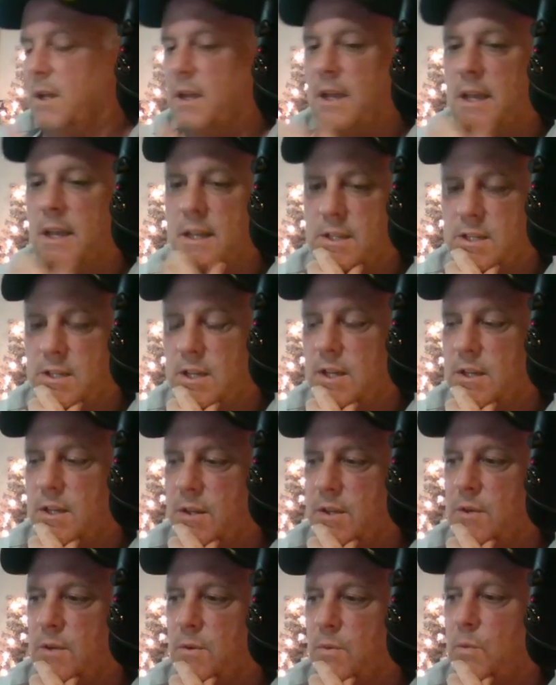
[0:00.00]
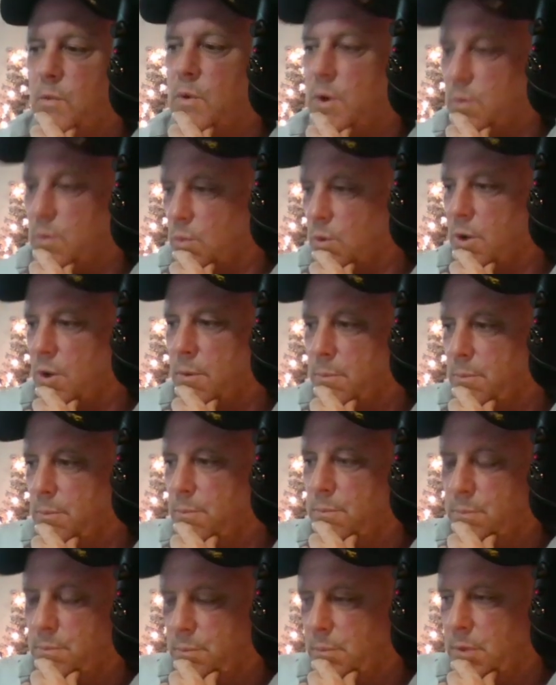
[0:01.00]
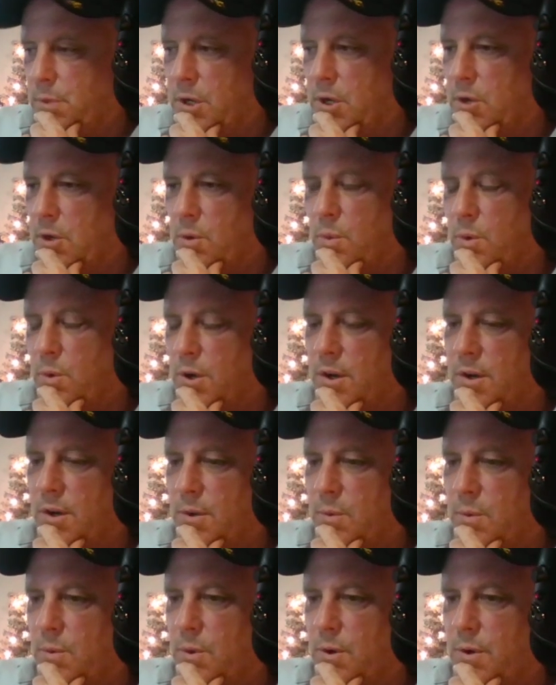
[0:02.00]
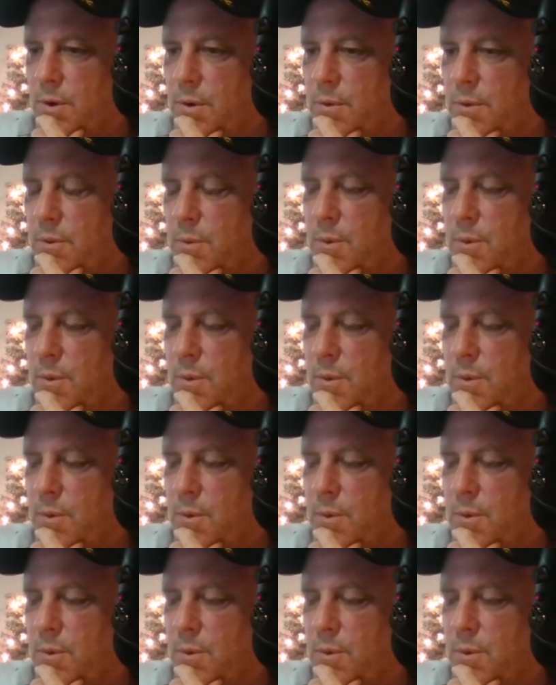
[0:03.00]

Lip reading: We're the